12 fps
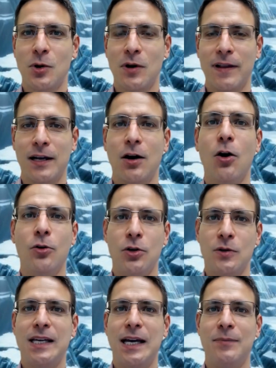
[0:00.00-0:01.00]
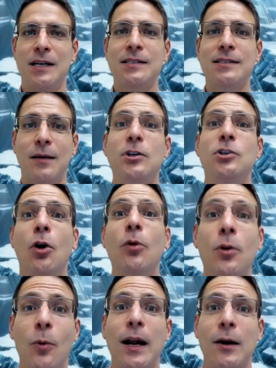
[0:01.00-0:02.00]
Sort of like, oh, you say I'm this, let me
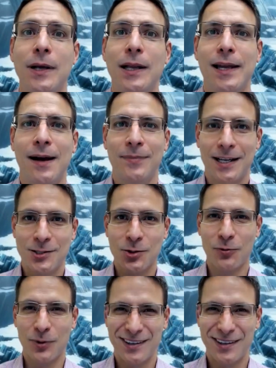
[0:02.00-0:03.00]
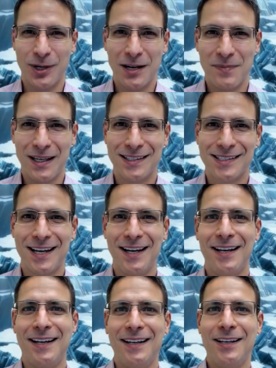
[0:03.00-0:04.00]
show you what I really am. That's sort of what it means.